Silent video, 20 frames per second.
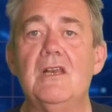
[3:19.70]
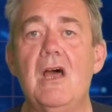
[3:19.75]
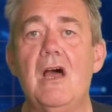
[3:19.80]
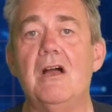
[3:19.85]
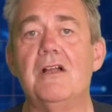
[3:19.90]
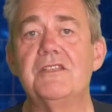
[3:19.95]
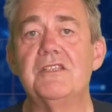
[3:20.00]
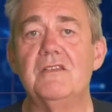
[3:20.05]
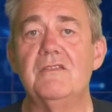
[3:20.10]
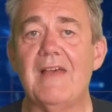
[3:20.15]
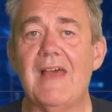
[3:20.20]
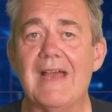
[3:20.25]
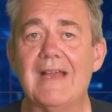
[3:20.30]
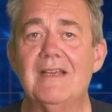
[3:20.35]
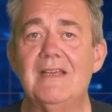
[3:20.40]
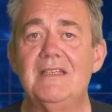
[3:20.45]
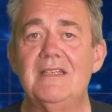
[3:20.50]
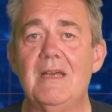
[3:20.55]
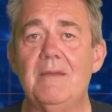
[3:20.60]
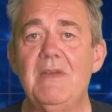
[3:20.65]
lot of
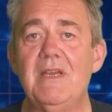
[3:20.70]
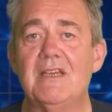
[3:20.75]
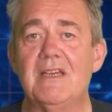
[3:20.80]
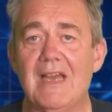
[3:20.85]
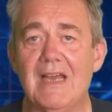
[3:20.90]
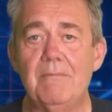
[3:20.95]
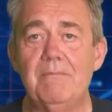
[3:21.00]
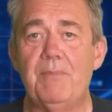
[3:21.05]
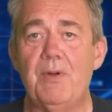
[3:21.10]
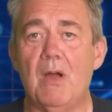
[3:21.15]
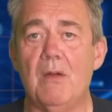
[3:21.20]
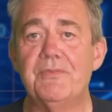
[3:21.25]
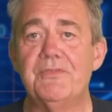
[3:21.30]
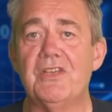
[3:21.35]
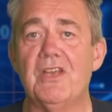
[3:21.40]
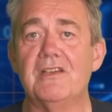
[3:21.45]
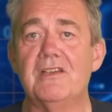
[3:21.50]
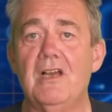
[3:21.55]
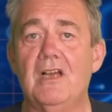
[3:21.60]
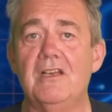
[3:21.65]
academic and pop
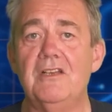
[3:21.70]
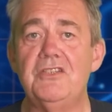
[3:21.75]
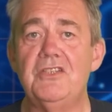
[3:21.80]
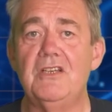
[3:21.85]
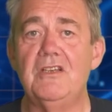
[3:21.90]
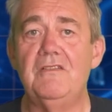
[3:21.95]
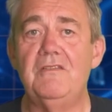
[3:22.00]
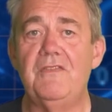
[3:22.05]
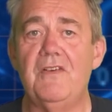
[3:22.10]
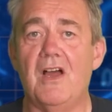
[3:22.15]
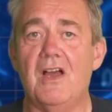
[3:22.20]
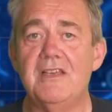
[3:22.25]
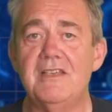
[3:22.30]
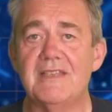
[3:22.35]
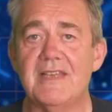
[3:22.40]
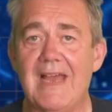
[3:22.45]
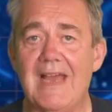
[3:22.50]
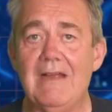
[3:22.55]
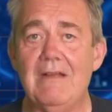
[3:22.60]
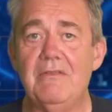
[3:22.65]
psychology
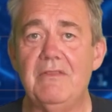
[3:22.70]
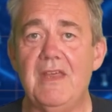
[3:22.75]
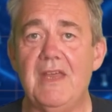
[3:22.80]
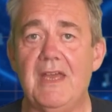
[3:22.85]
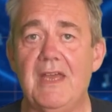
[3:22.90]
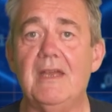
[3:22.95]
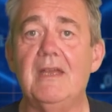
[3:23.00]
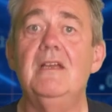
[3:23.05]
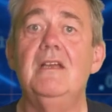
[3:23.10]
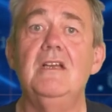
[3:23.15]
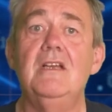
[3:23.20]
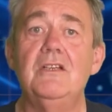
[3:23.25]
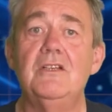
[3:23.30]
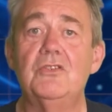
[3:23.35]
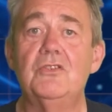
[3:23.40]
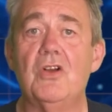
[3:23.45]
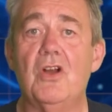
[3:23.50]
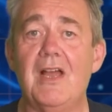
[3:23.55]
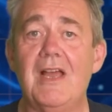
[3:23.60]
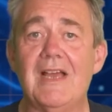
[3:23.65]
advice out there.
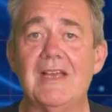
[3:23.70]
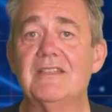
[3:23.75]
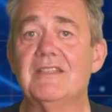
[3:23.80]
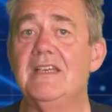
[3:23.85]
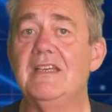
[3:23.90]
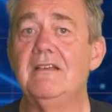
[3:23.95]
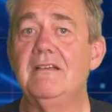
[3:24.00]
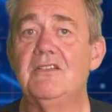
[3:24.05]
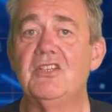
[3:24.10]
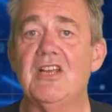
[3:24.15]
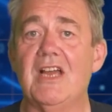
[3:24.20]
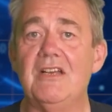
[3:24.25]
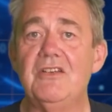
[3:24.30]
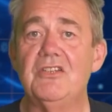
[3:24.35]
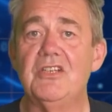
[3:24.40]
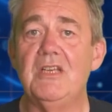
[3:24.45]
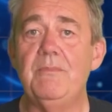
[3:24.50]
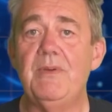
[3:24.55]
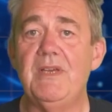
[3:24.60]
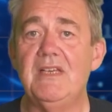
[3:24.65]
Try asking
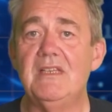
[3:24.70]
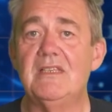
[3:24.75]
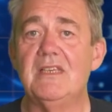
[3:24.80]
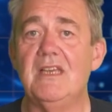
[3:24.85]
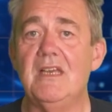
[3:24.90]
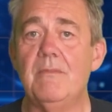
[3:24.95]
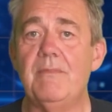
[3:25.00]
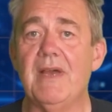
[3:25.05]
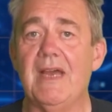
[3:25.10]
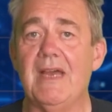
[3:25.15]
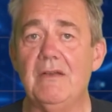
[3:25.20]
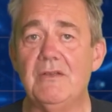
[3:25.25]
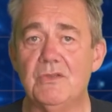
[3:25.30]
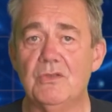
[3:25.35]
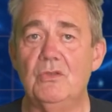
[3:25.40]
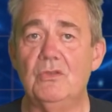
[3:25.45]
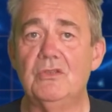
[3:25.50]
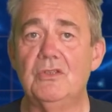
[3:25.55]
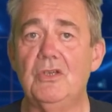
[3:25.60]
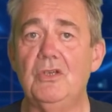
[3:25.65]
ChatGPT about
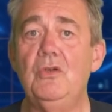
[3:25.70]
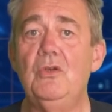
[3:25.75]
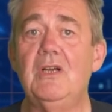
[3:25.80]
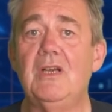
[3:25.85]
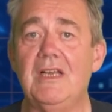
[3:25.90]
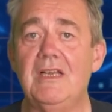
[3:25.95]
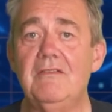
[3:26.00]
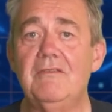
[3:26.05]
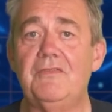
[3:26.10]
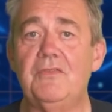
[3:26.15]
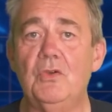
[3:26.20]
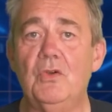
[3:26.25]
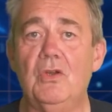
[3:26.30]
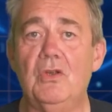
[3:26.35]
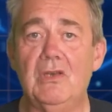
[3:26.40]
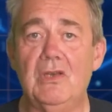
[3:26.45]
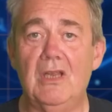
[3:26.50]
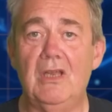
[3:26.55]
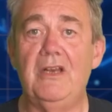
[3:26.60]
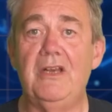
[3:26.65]
or Googling for
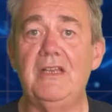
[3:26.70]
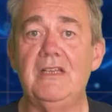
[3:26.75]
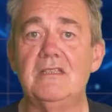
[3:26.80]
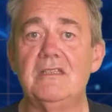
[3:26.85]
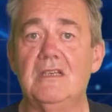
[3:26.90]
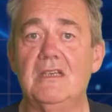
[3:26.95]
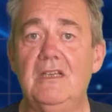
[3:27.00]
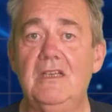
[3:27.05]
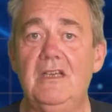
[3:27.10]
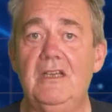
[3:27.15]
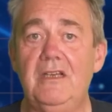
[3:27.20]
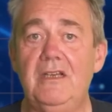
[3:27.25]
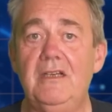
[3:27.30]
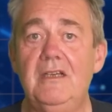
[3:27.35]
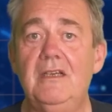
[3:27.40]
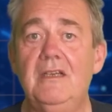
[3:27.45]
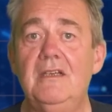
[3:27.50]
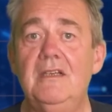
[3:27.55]
learning to learn.